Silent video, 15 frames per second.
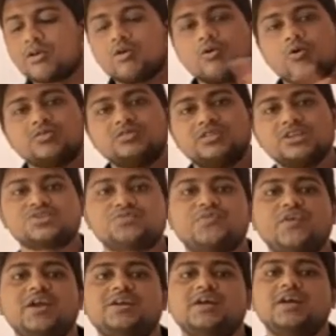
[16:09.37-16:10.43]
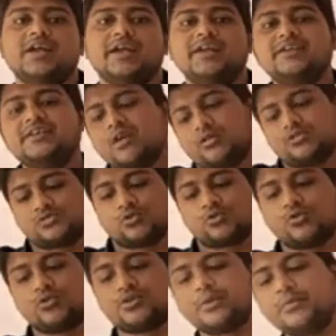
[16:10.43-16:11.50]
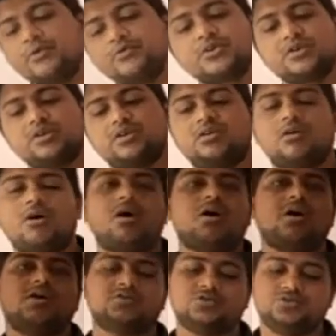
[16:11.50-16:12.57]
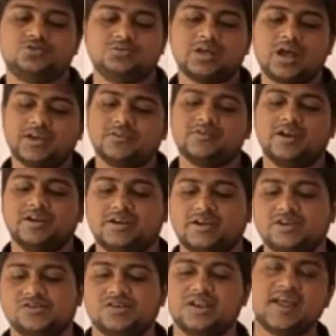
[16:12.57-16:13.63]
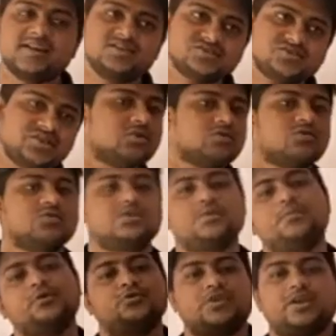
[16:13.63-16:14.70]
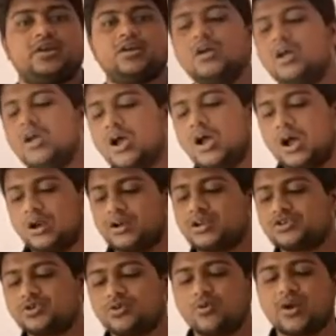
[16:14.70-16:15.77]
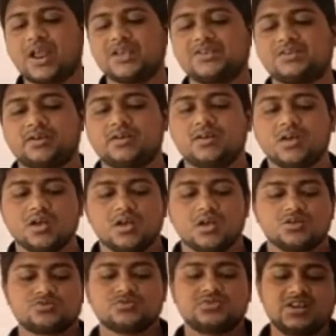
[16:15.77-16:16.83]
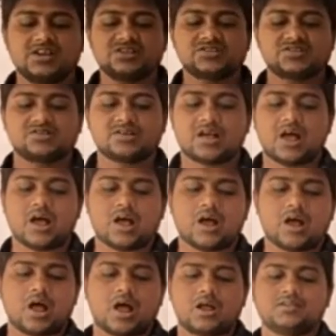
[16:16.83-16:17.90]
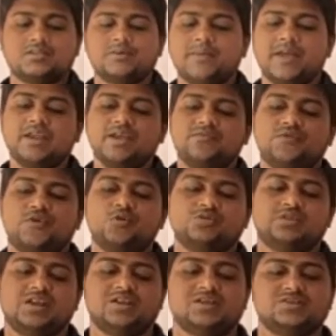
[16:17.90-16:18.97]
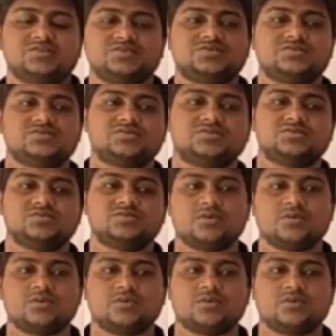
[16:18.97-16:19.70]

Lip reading: on this field. India also contributed a lot to the United Nations and still contributing. Understood what I said? So these are the very few things